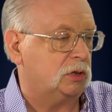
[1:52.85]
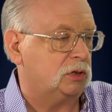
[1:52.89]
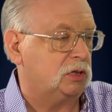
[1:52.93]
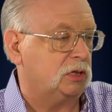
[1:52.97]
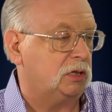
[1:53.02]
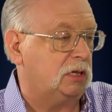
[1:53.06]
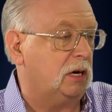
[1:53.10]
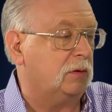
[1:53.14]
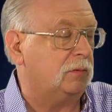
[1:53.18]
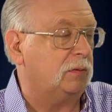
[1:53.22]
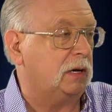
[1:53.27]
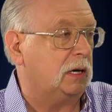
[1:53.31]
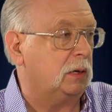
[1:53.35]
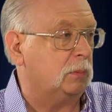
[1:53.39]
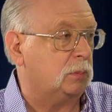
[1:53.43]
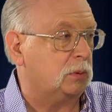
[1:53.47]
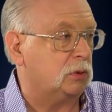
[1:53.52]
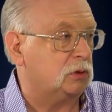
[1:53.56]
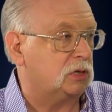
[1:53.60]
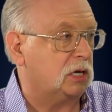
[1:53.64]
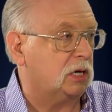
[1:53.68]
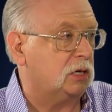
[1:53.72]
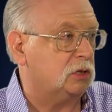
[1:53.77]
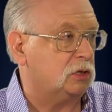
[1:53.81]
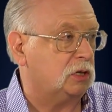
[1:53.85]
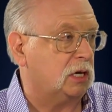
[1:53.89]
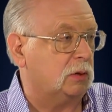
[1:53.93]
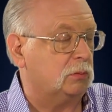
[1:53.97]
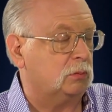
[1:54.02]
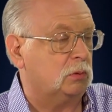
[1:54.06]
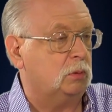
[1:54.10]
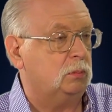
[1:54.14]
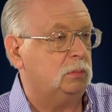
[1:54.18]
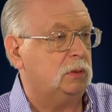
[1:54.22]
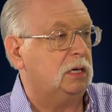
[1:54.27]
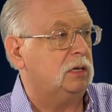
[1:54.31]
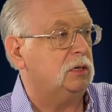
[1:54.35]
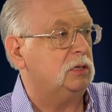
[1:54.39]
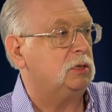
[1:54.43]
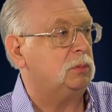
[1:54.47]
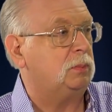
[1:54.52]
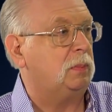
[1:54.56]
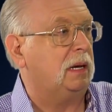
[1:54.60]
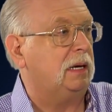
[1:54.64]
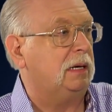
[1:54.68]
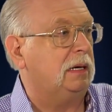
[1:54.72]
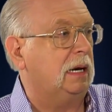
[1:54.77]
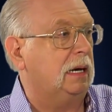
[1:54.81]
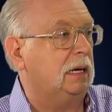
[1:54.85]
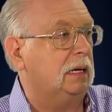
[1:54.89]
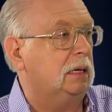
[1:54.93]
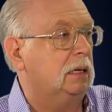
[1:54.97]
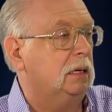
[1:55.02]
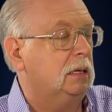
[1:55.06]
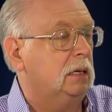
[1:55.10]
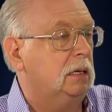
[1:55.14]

significant percentage of that room that is spending